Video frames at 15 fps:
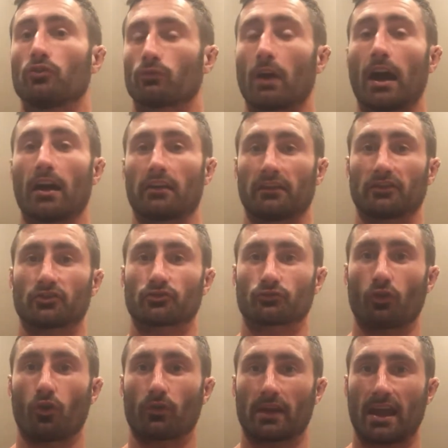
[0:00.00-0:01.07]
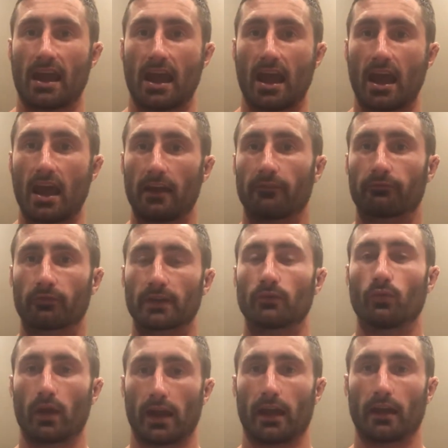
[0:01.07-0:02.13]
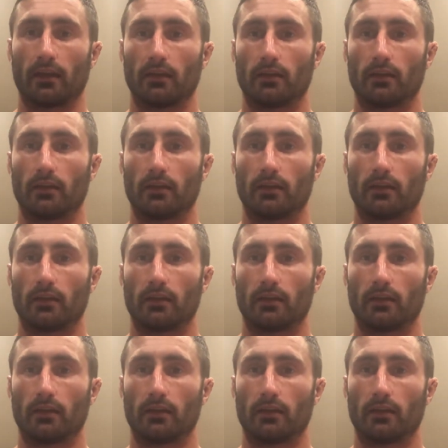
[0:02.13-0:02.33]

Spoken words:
rather than strong everywhere.